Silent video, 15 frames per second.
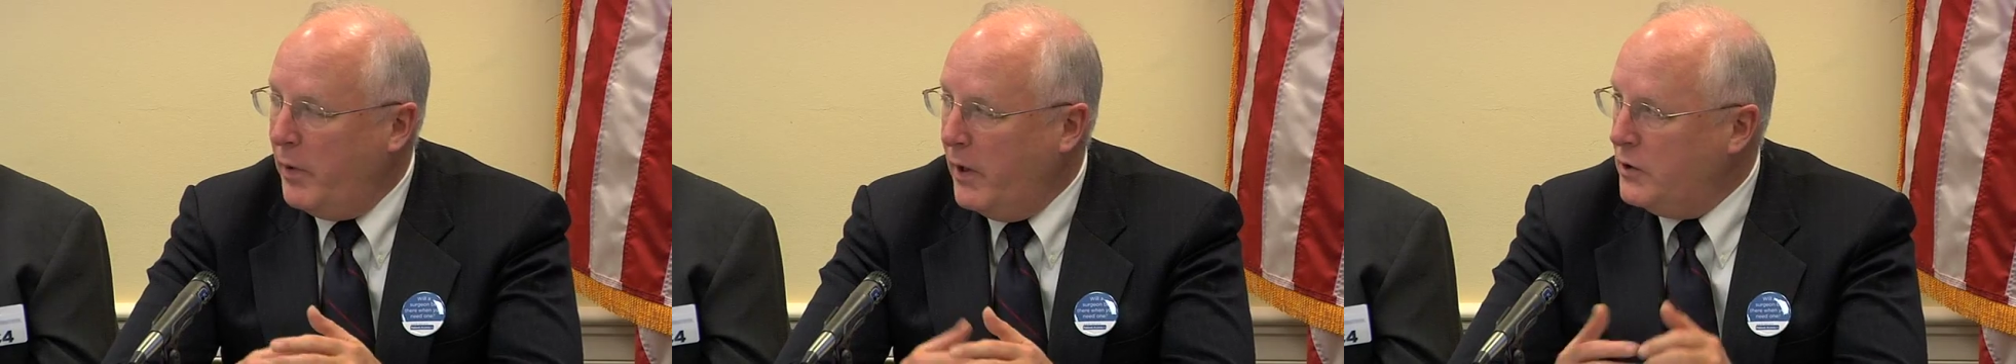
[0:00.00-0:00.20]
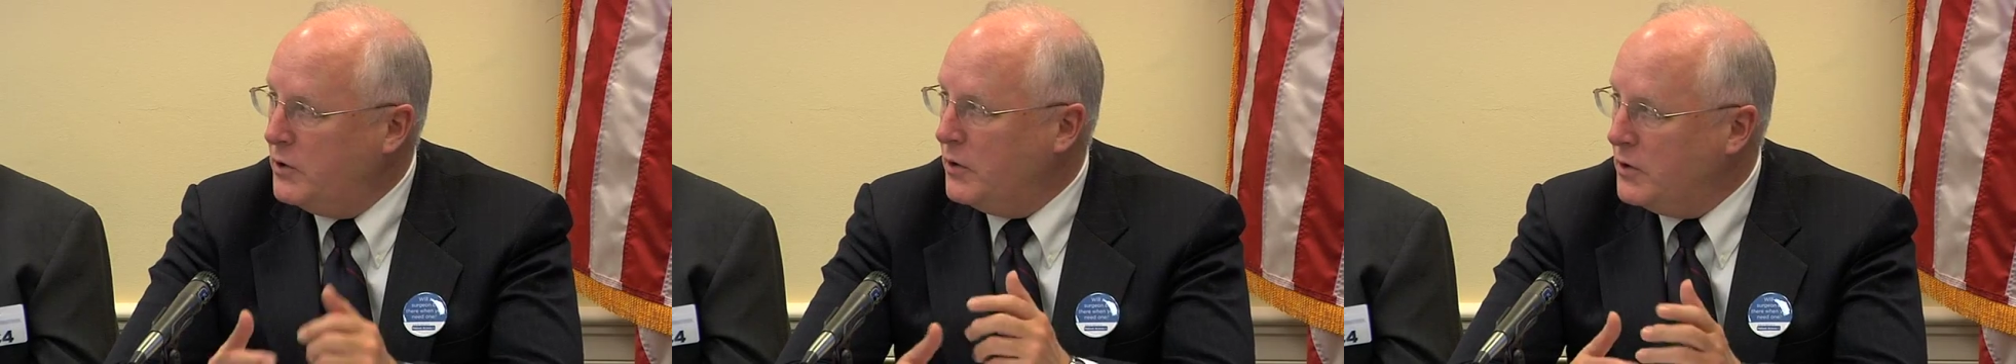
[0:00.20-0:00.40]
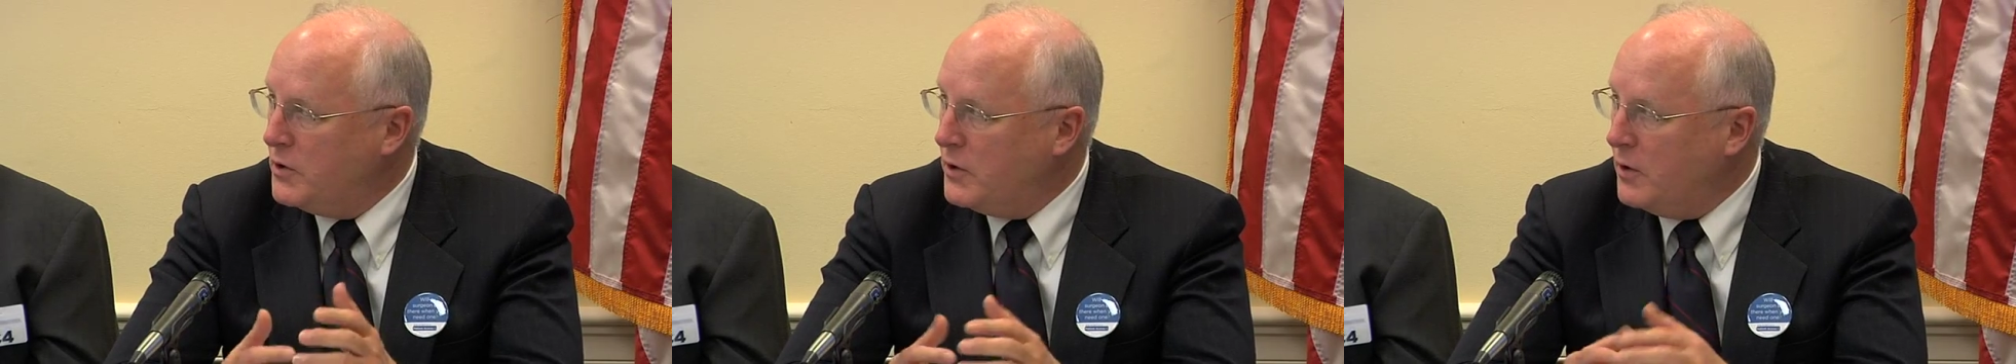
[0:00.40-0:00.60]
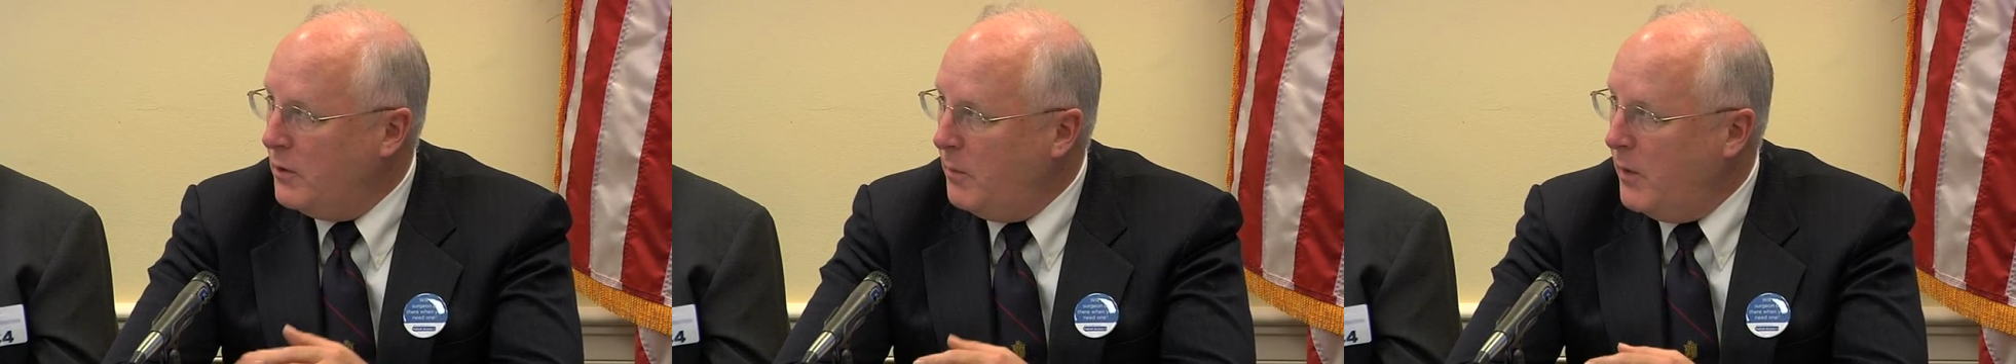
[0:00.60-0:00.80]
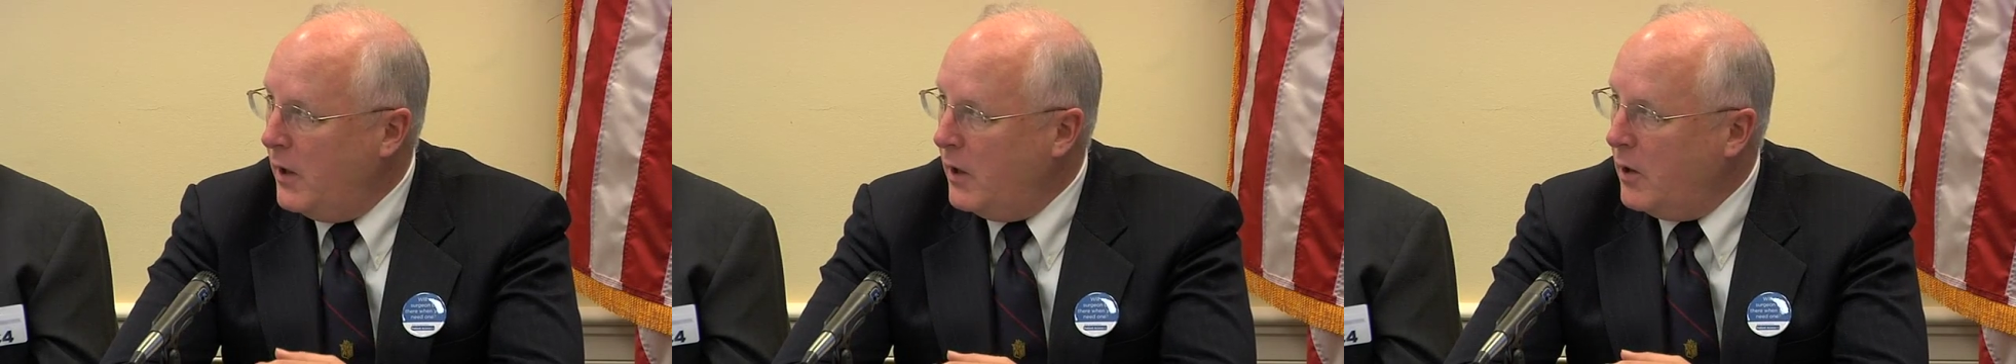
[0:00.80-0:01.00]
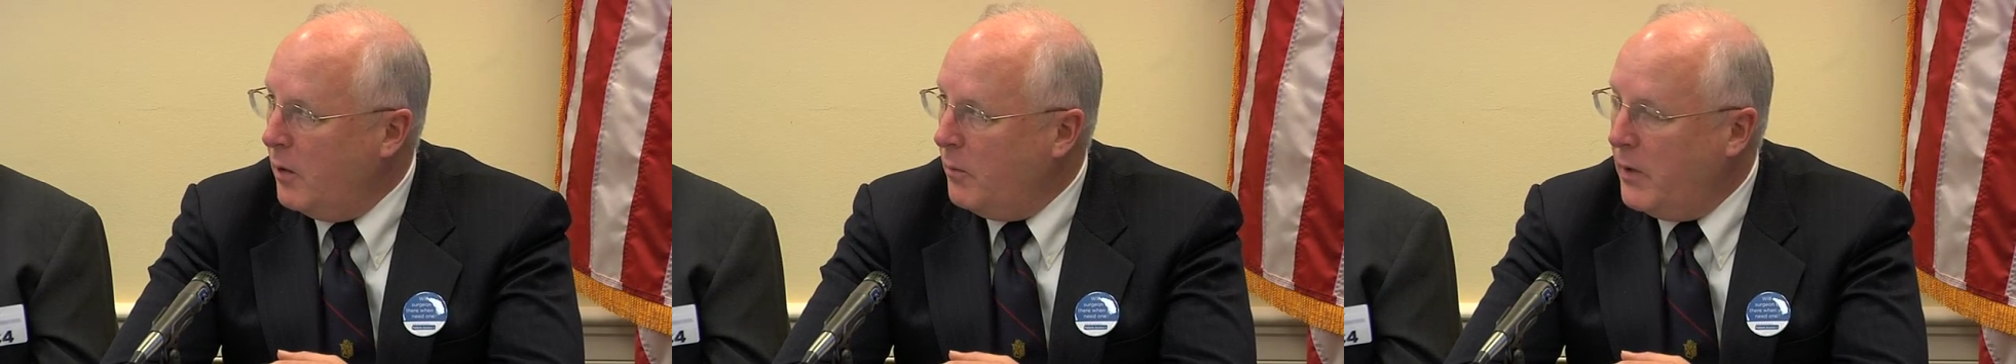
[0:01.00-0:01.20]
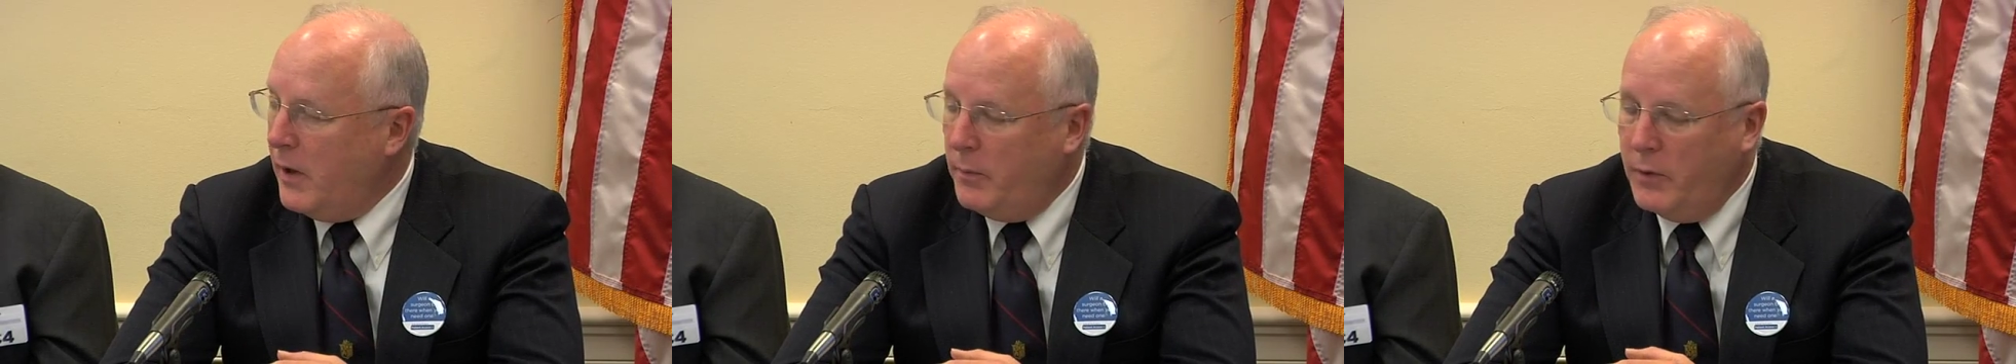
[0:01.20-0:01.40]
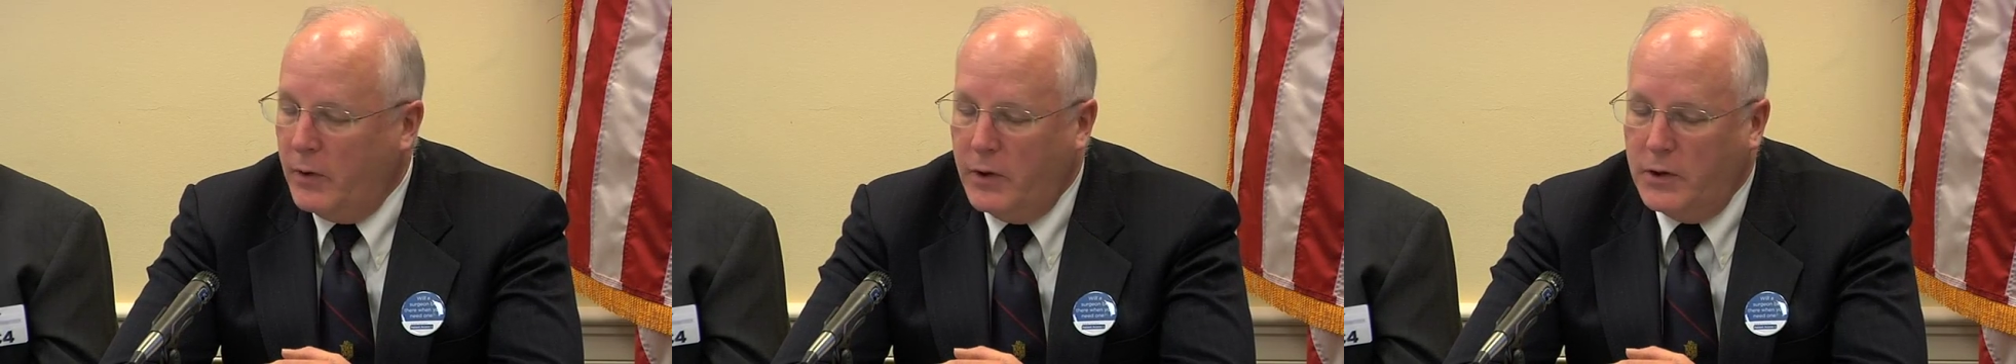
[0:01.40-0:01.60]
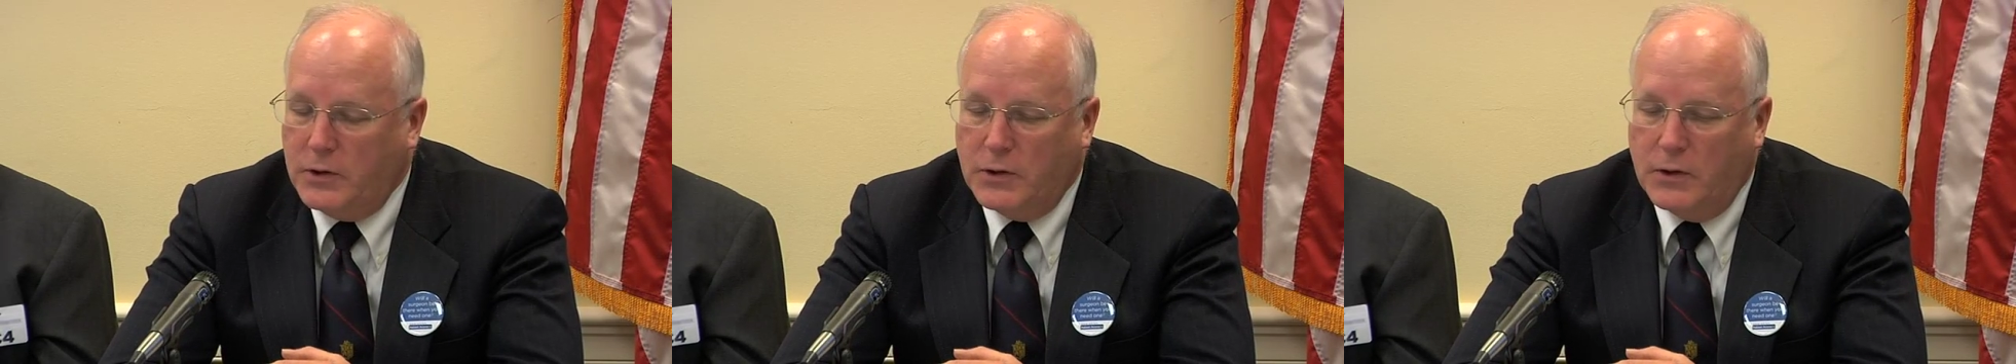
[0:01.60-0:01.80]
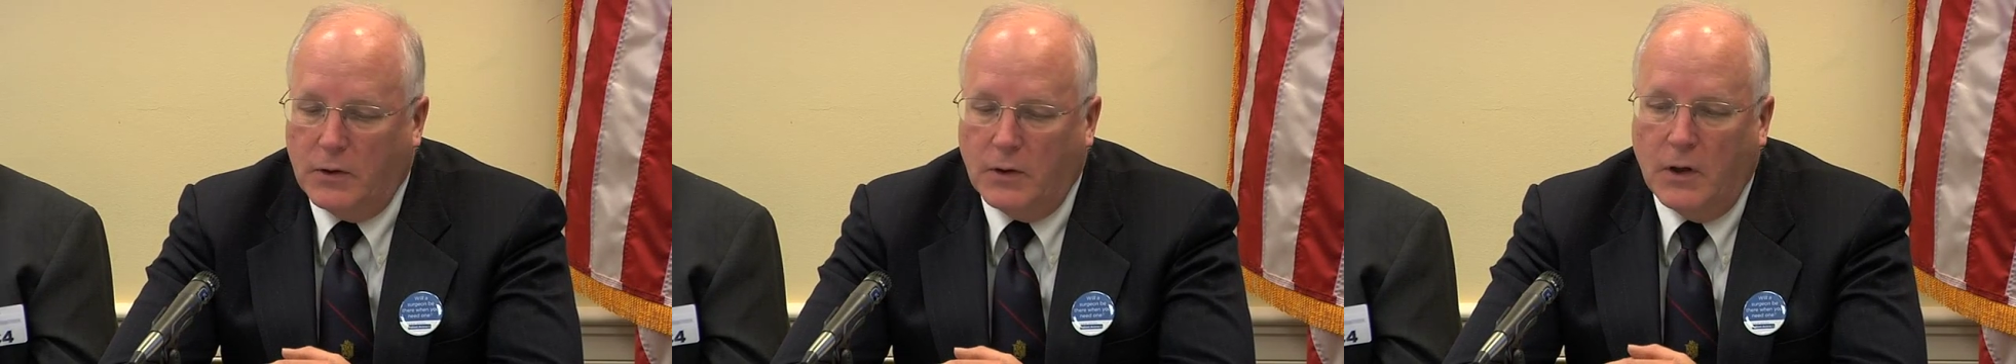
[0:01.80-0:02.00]
patients in the Medicare
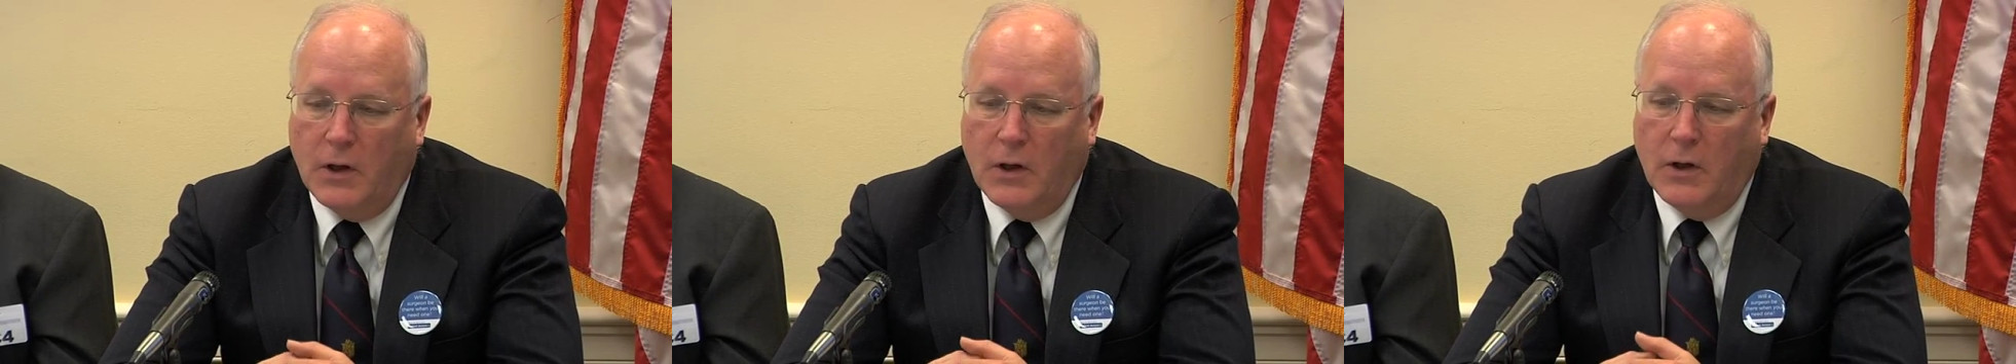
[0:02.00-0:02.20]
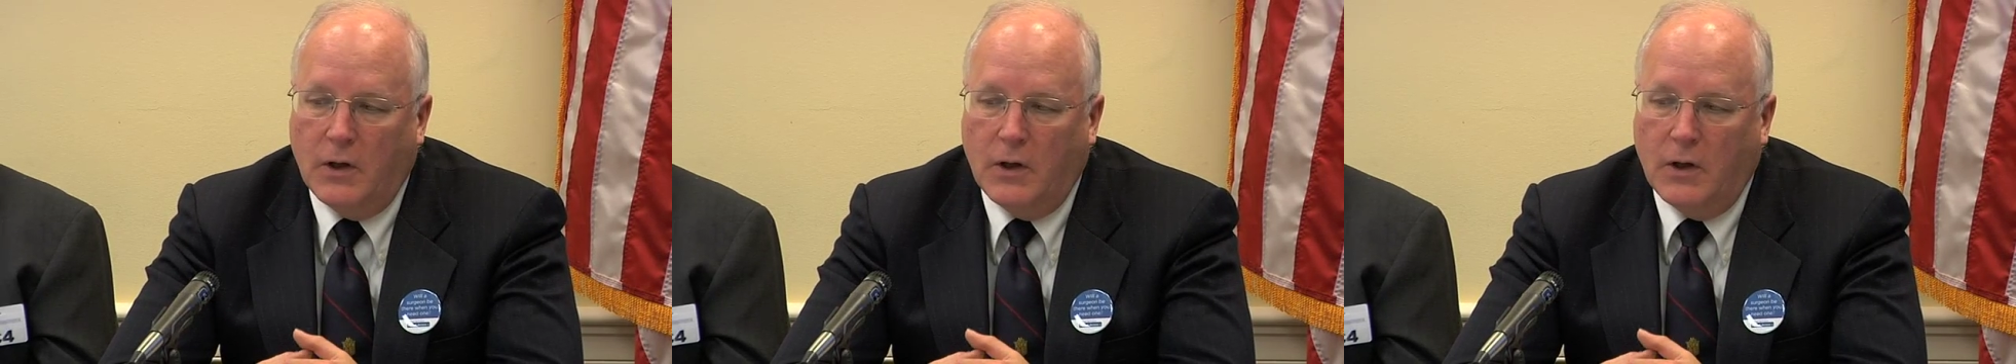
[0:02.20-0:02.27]
population